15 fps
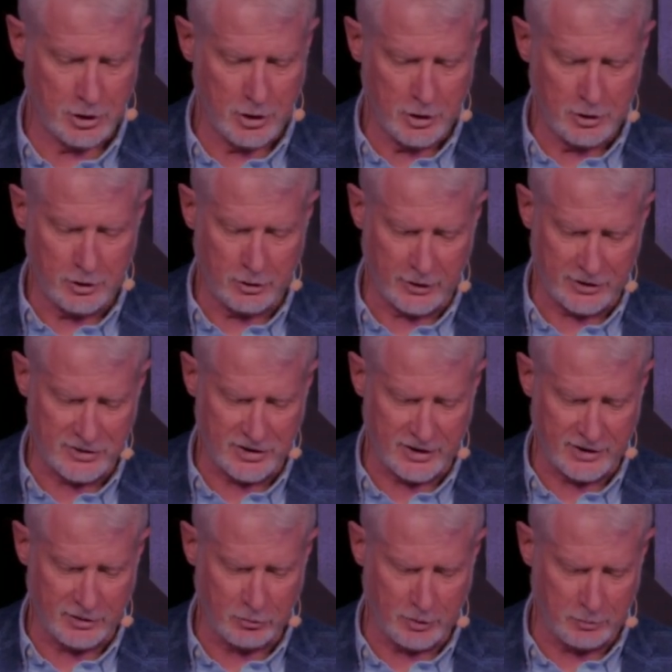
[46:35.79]
You know, I said
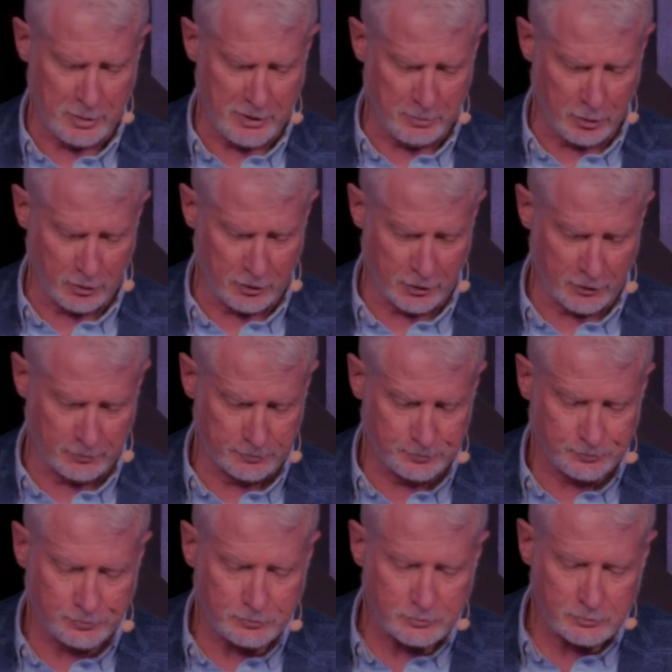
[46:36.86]
that when people are
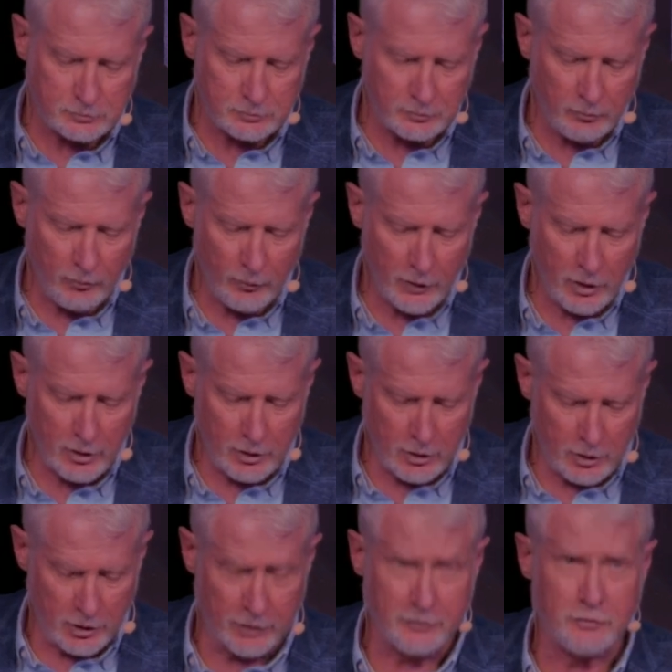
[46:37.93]

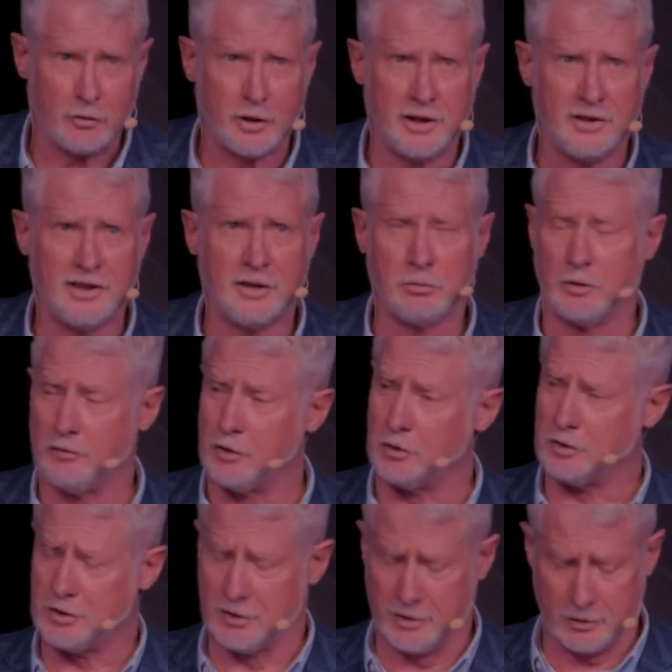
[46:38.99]
afraid, they revert
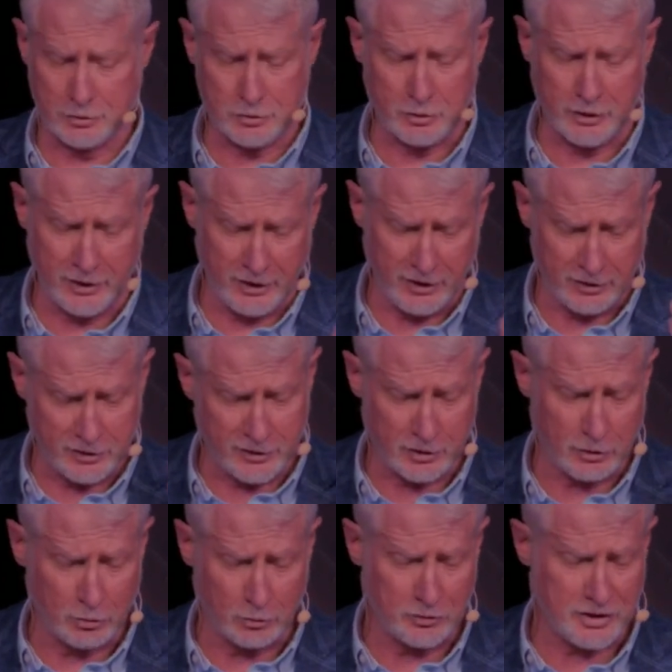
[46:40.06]
to their training, to their
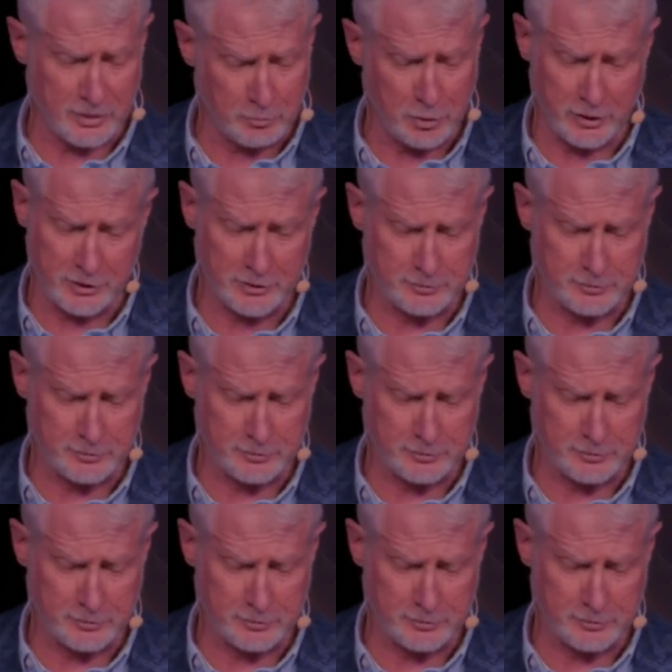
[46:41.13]
old template.